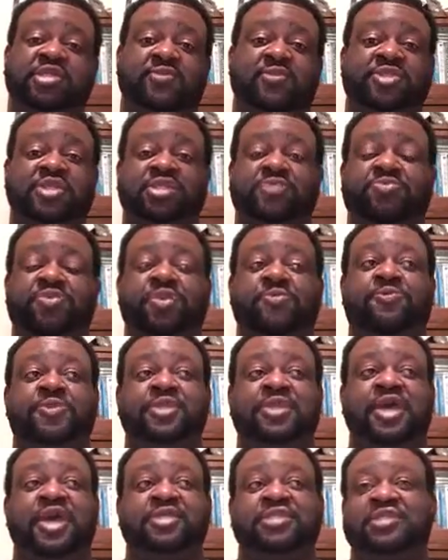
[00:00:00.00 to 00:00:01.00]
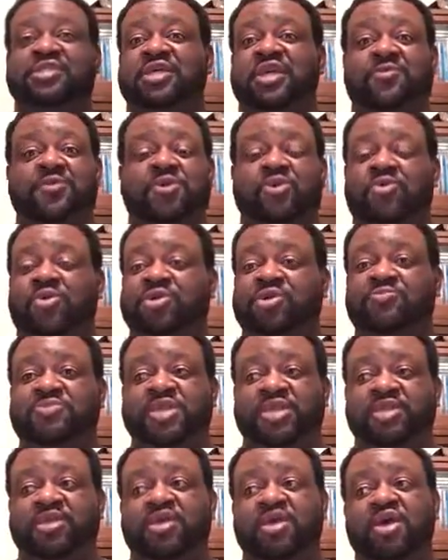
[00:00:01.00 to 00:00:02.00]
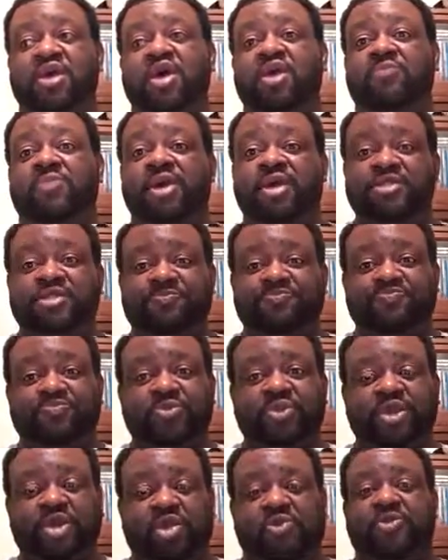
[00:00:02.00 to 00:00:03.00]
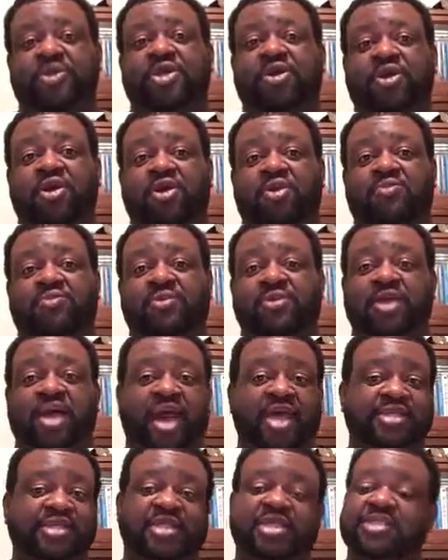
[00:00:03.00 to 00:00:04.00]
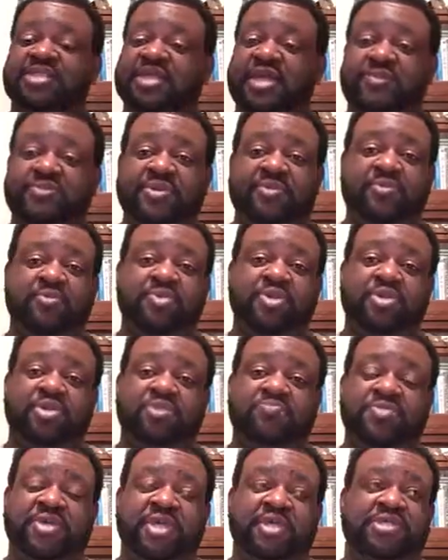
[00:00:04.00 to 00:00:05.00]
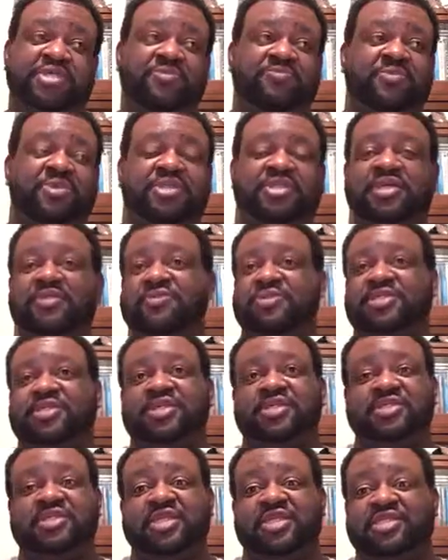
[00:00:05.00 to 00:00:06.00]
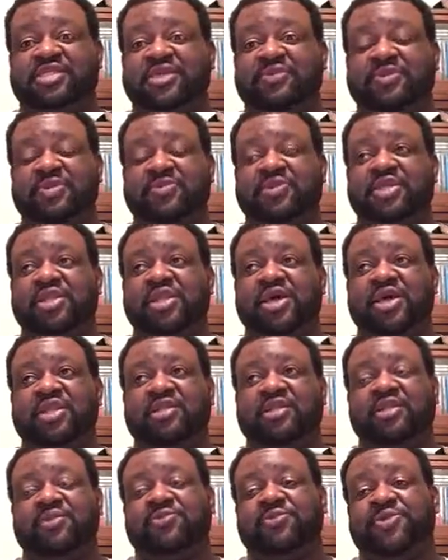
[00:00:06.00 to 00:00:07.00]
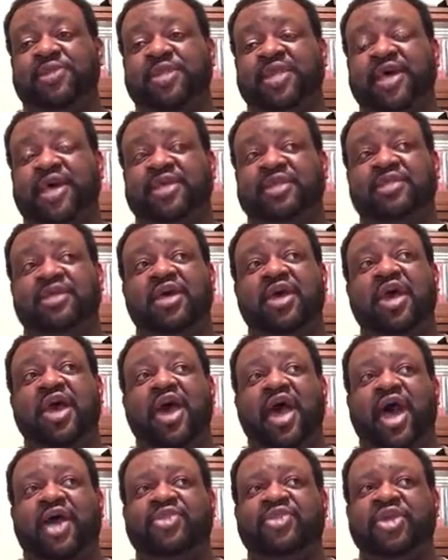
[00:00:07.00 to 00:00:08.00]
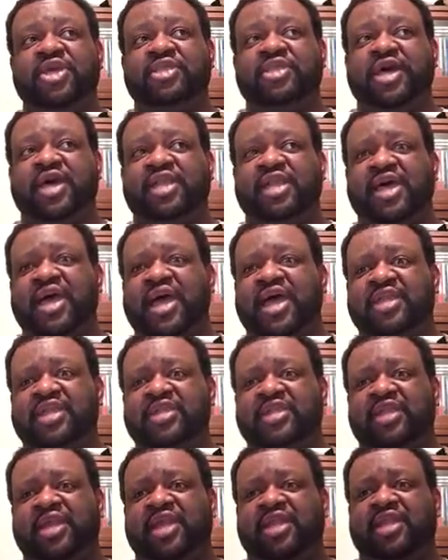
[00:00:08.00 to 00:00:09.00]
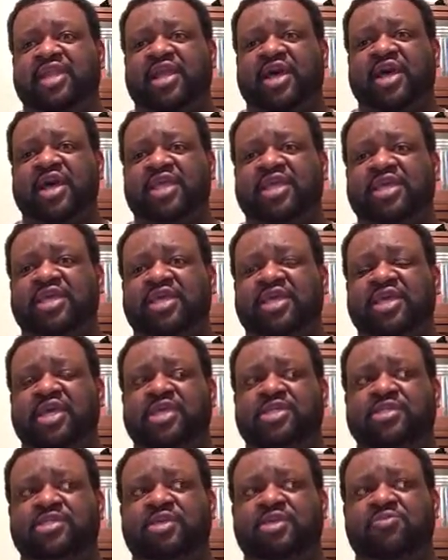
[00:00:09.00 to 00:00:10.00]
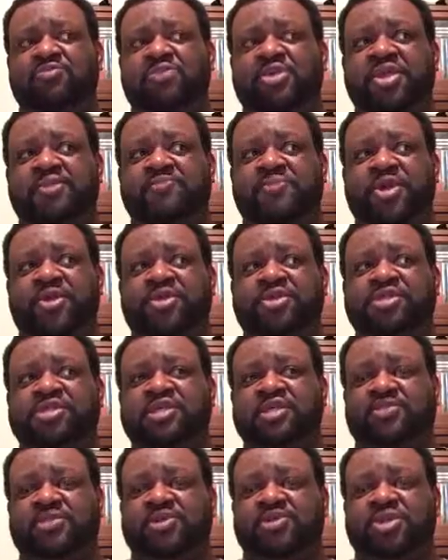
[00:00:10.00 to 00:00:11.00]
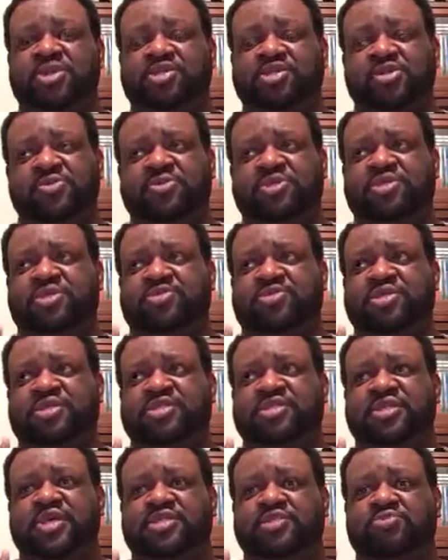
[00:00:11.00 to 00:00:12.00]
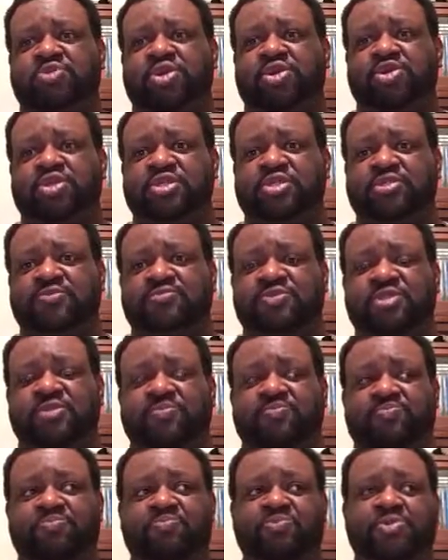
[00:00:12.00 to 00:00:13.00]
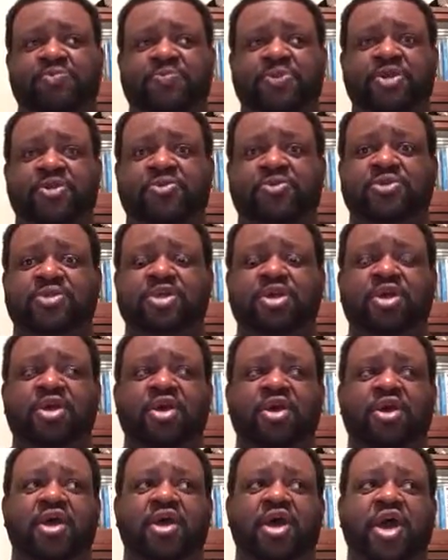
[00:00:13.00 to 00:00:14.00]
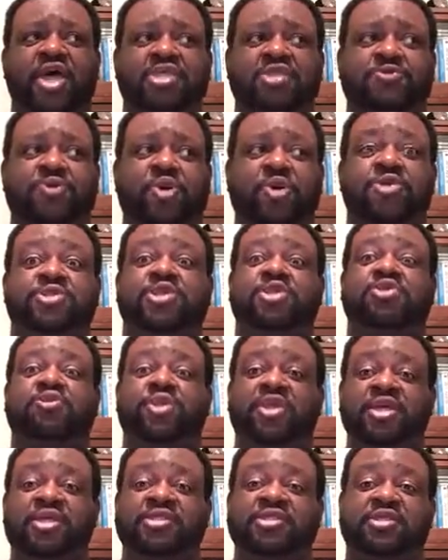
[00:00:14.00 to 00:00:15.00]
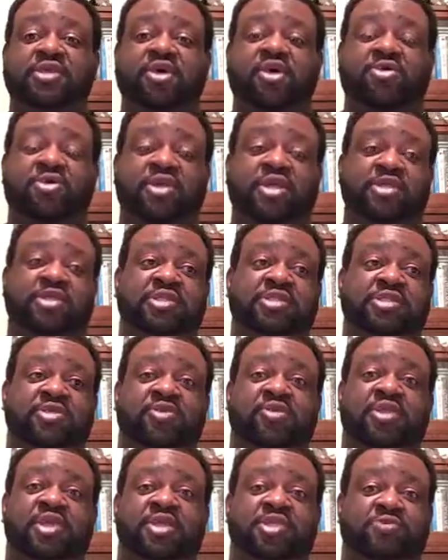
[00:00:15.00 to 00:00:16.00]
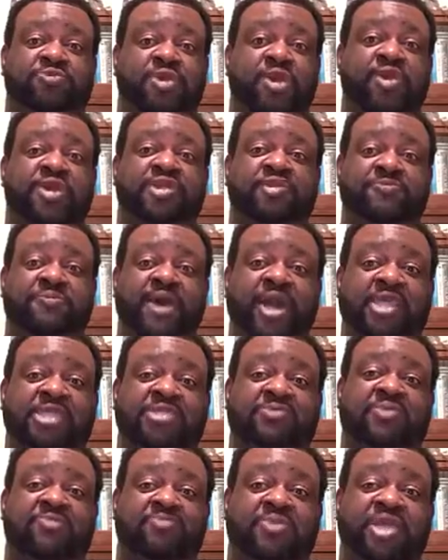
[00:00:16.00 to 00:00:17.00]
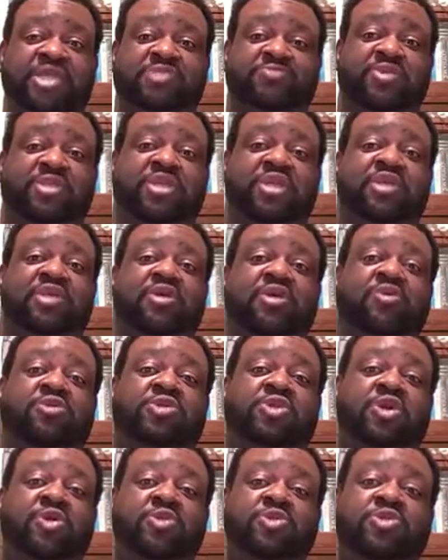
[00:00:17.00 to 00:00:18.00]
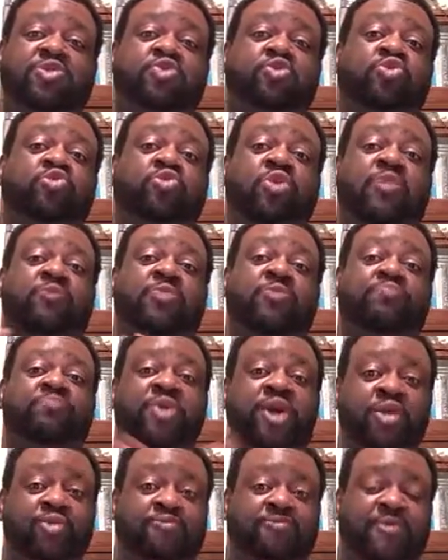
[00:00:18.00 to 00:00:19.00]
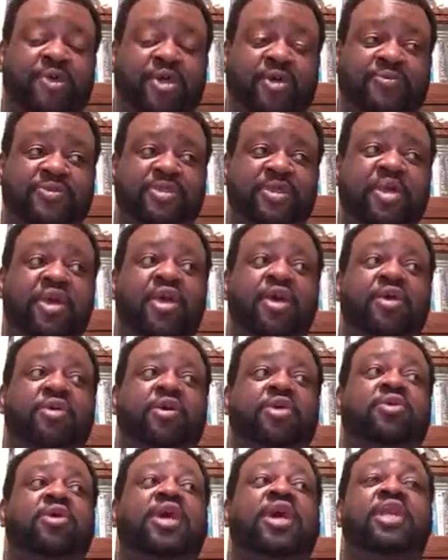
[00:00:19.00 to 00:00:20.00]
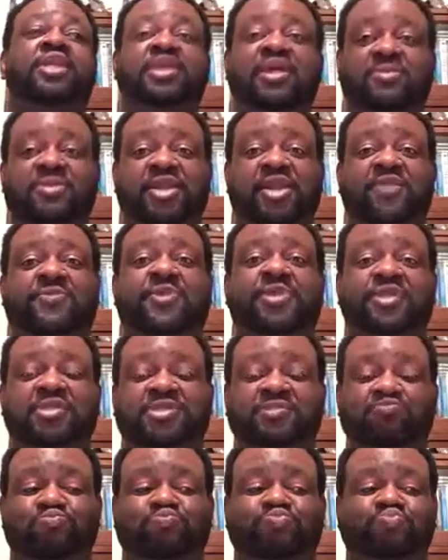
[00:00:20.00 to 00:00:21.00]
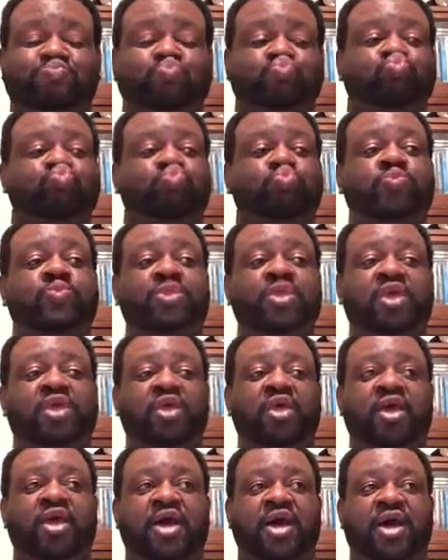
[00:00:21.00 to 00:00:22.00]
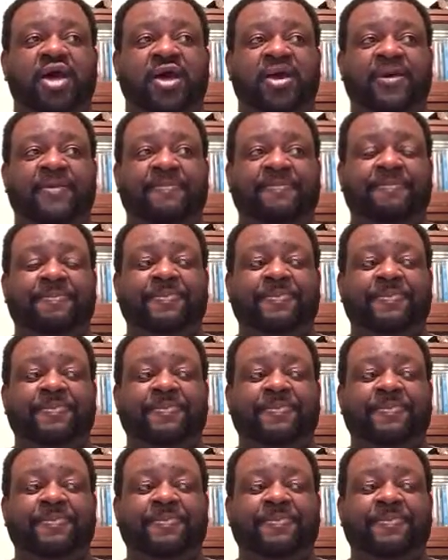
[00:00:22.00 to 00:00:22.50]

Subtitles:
It was as perfect as it's ever going to be. But here we are. I said the same thing with Beauty and the Beast. Said the same thing with Aladdin. I think Aladdin and The Lion King is going to be very similar in terms of their success, where the reviews, as far as the critics is concerned, is very divisive and mixed. But then there are those who grew up with both films end up loving it.